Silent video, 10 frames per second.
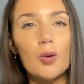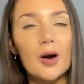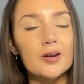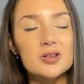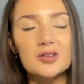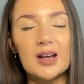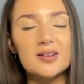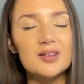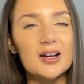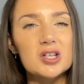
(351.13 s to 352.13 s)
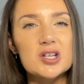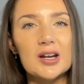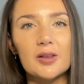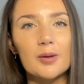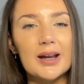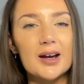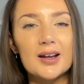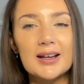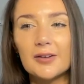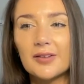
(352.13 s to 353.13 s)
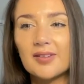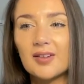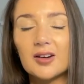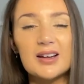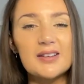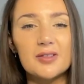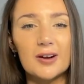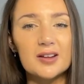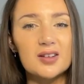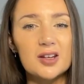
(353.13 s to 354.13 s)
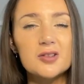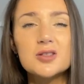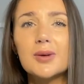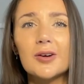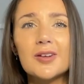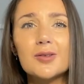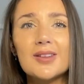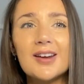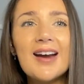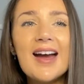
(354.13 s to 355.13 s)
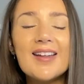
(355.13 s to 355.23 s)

why not just get a selection out the way early on this card and leave the rest to you, to be honest with you.